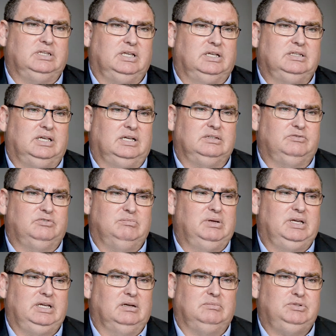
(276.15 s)
That for
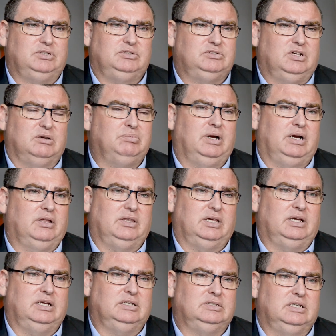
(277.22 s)
me, I'm just so proud of
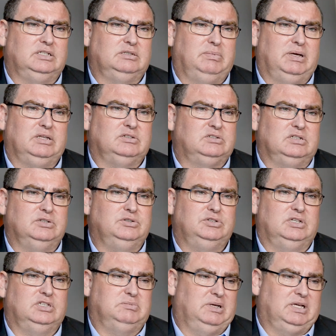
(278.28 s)
that. It's about the
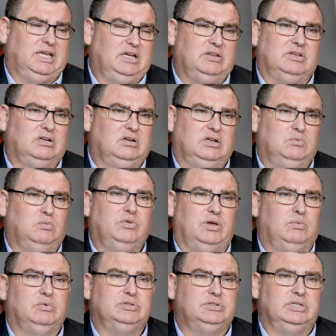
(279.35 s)
solution. It's about giving the client what they
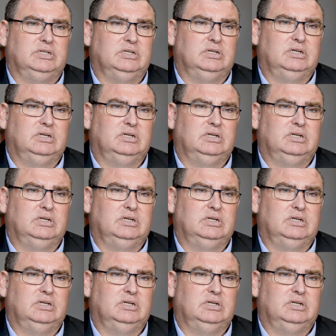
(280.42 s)
wanted.